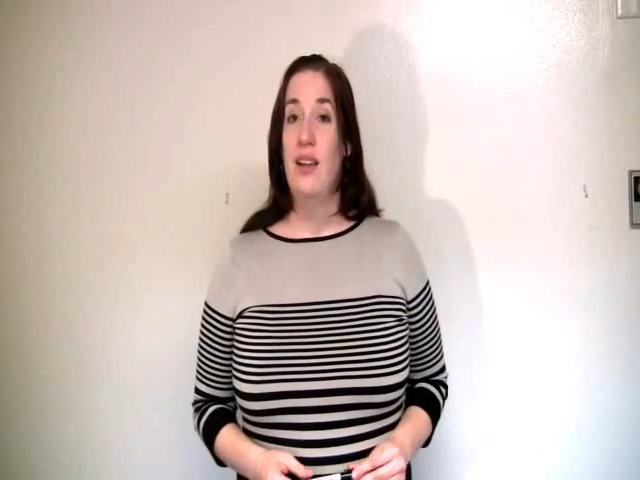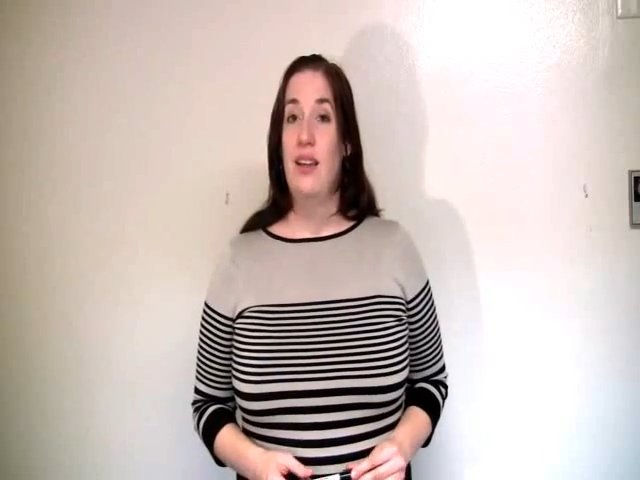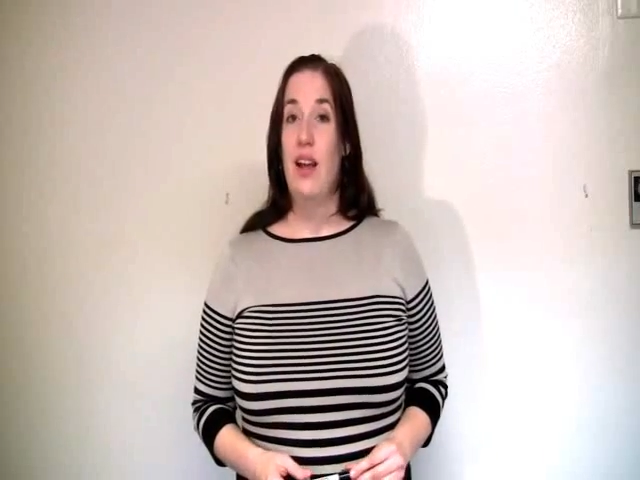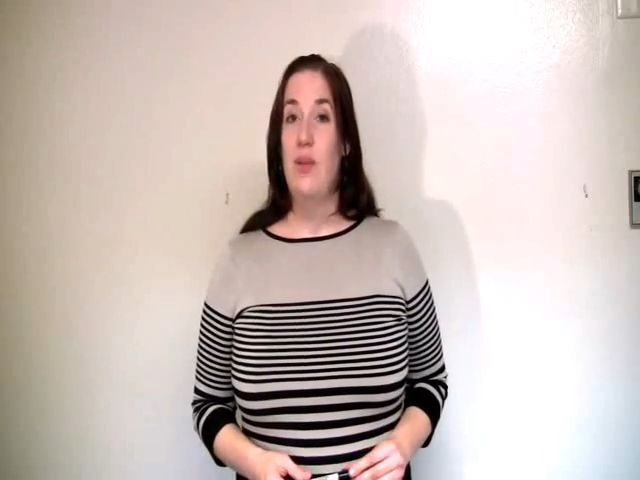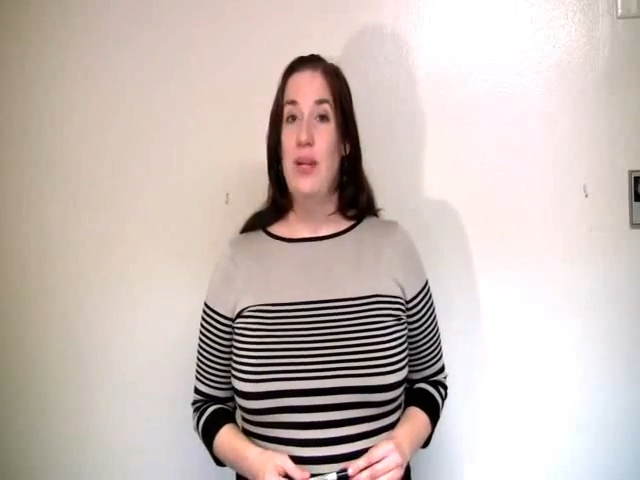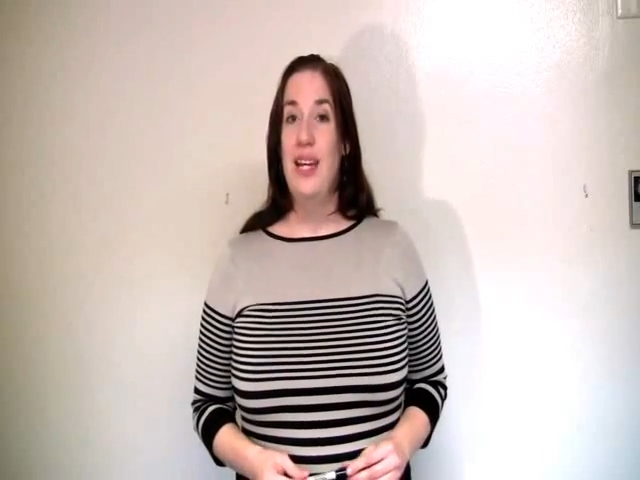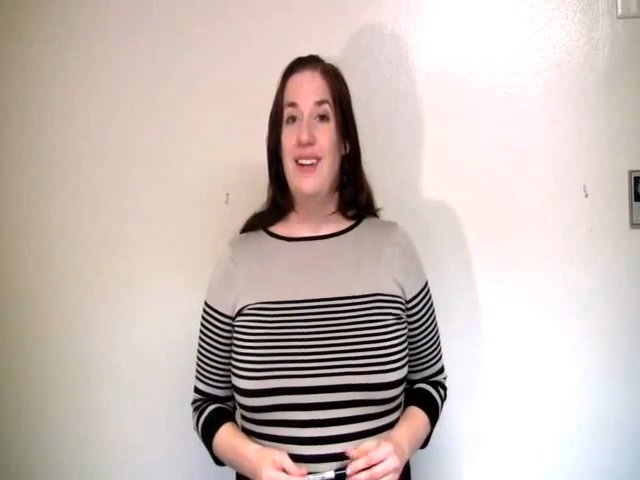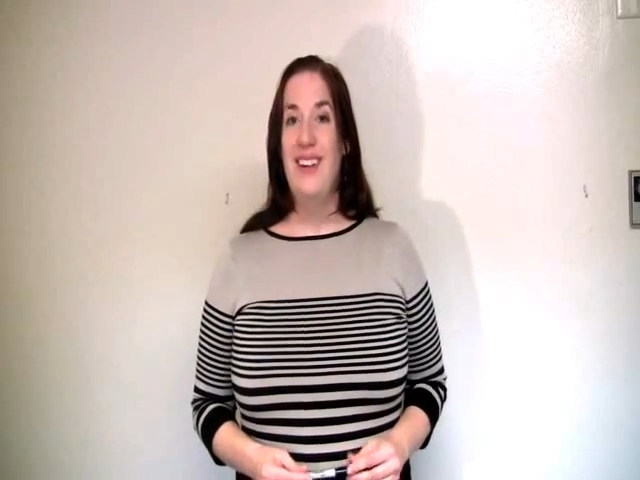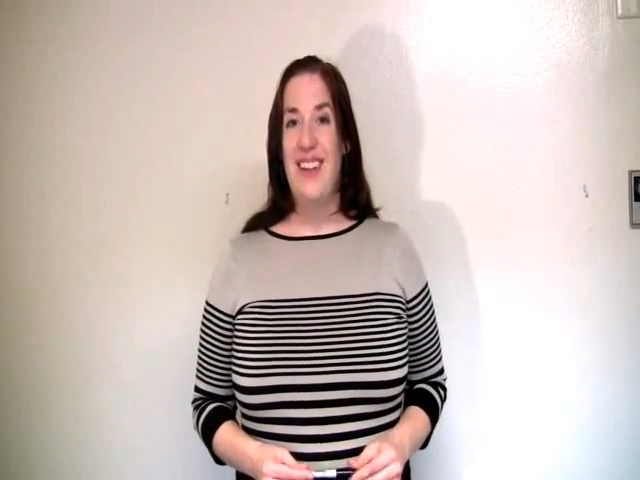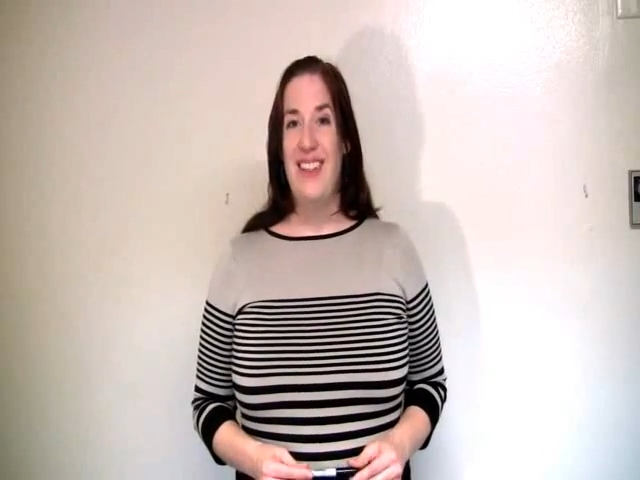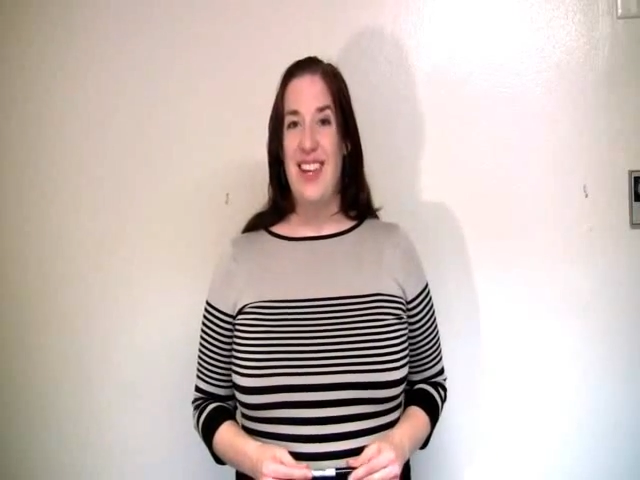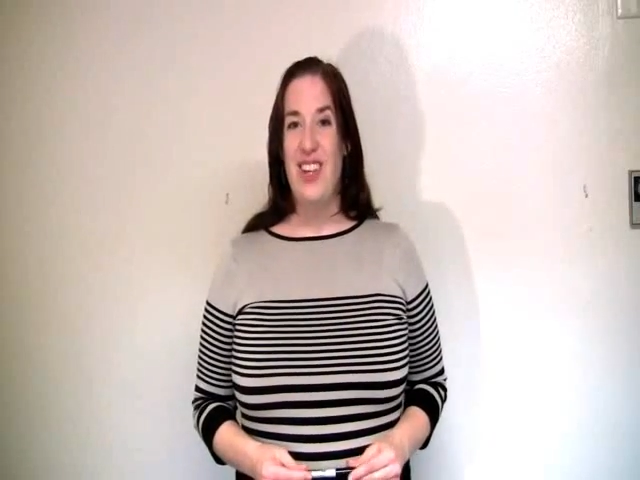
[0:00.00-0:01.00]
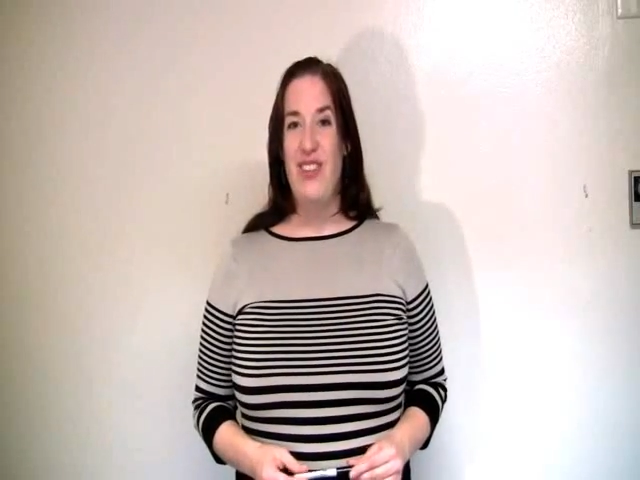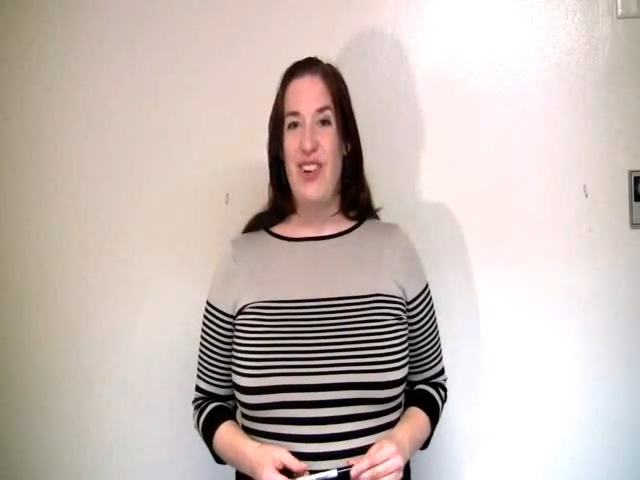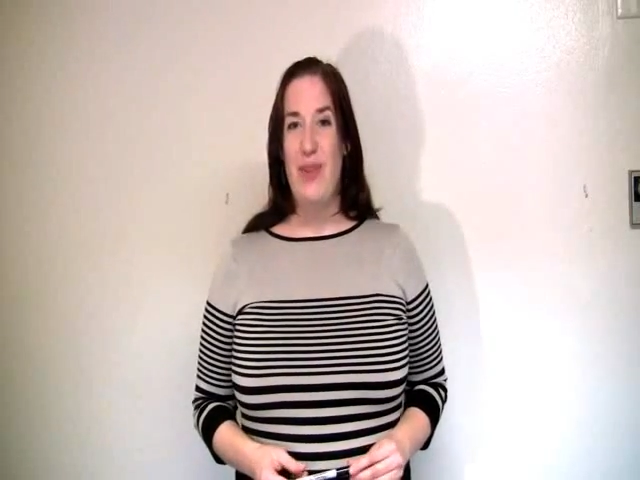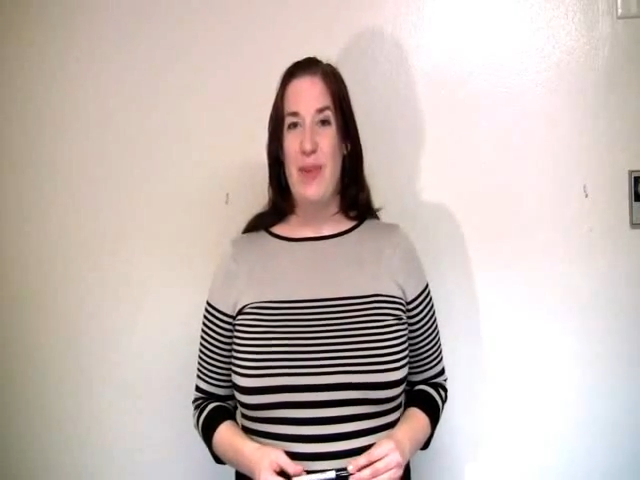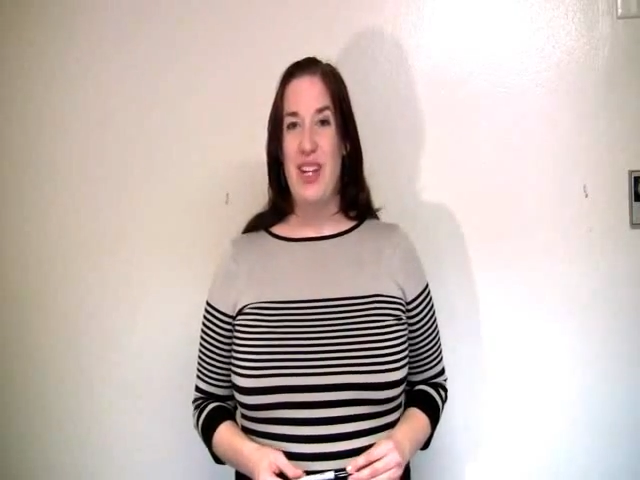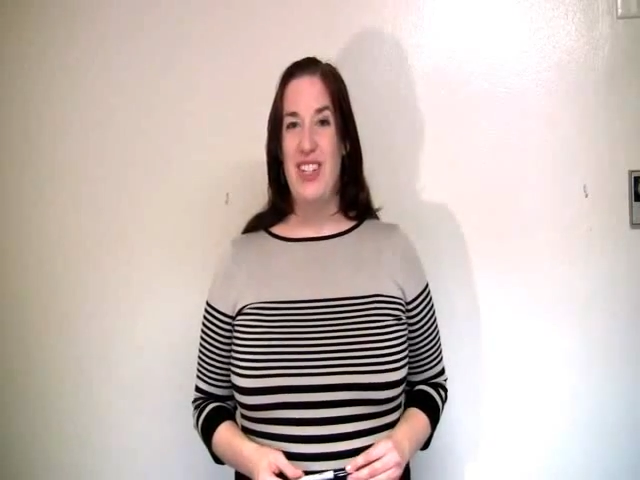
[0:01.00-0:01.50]
that'll be it. Thank you
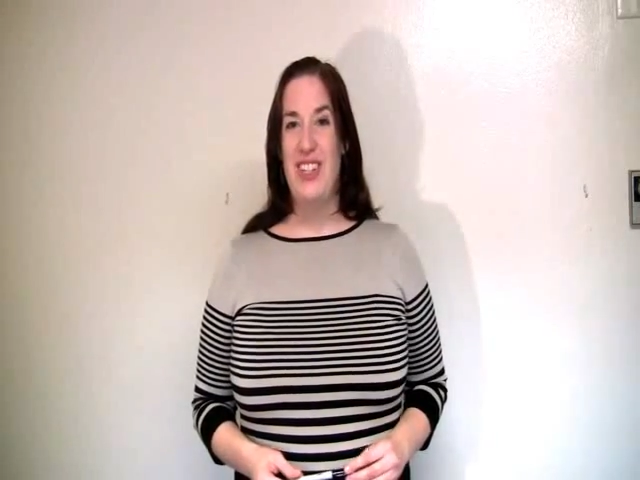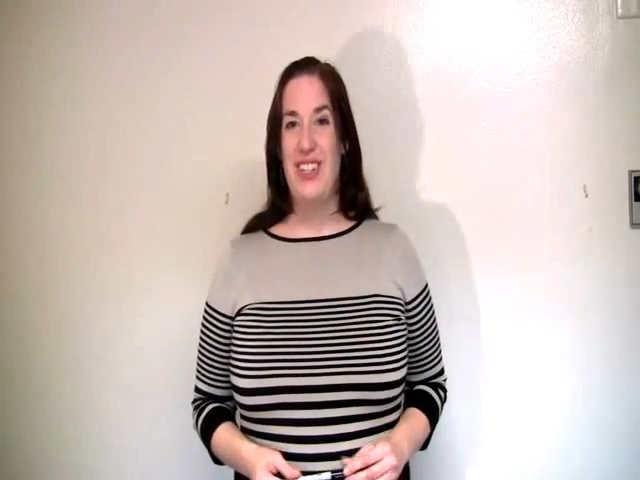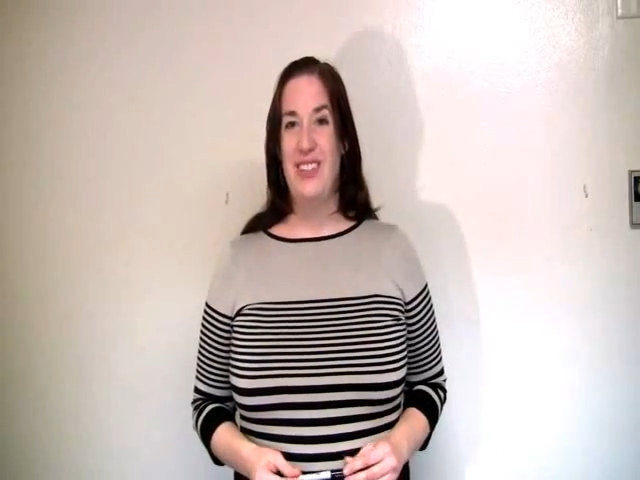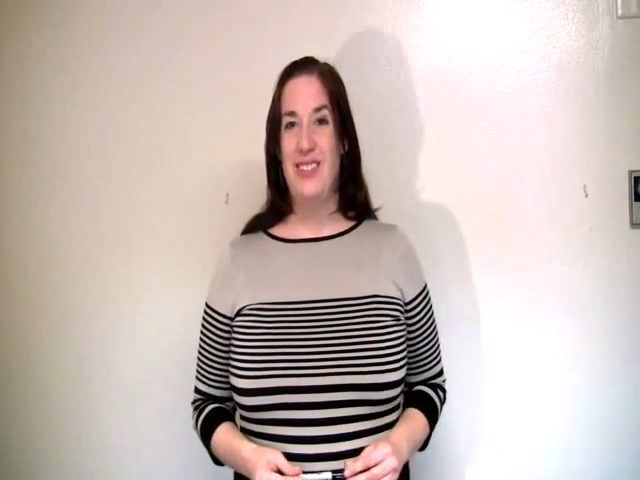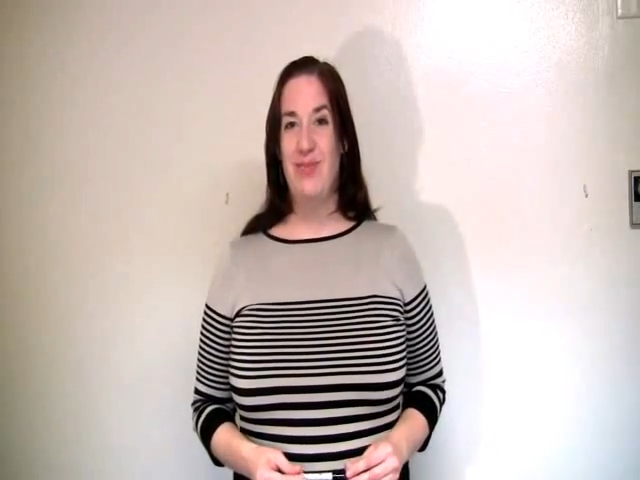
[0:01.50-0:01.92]
very much.